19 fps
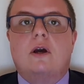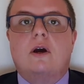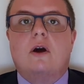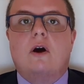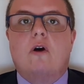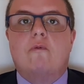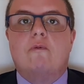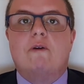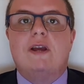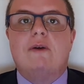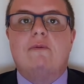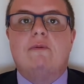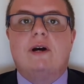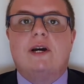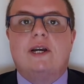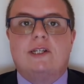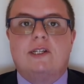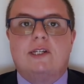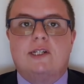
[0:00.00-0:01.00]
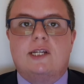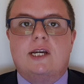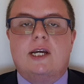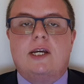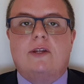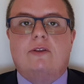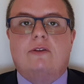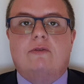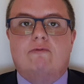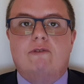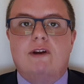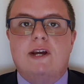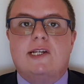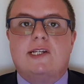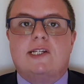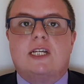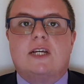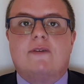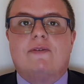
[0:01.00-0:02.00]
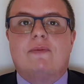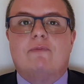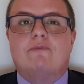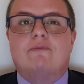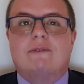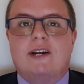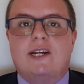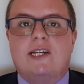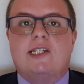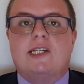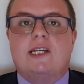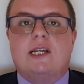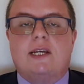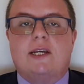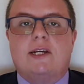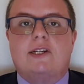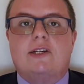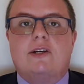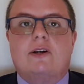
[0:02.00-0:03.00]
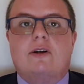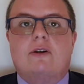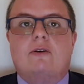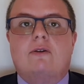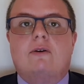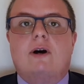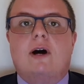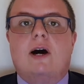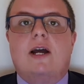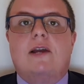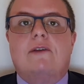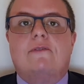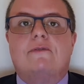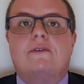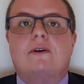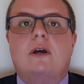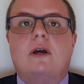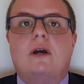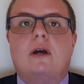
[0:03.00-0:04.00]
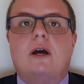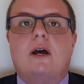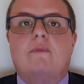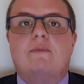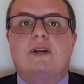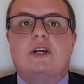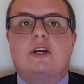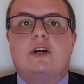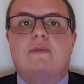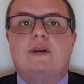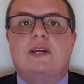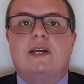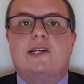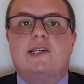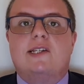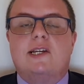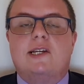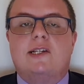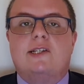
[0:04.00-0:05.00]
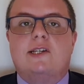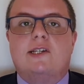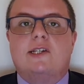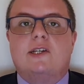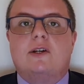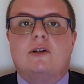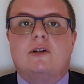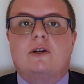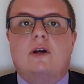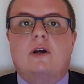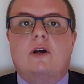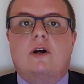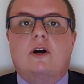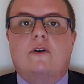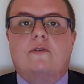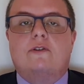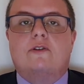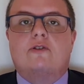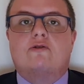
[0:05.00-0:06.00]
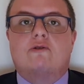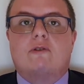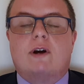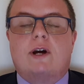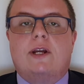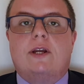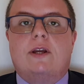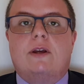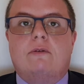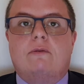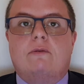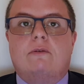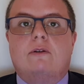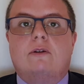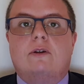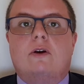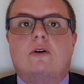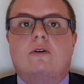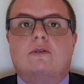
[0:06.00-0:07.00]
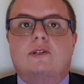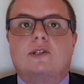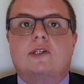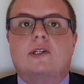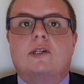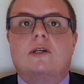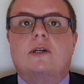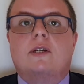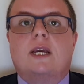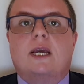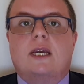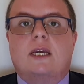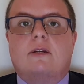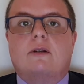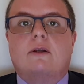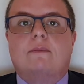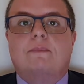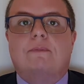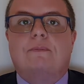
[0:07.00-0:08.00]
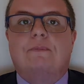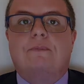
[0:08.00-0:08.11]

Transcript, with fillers: Are we willing to take the risk of embracing eternal life and becoming a citizen of the triune God's kingdom?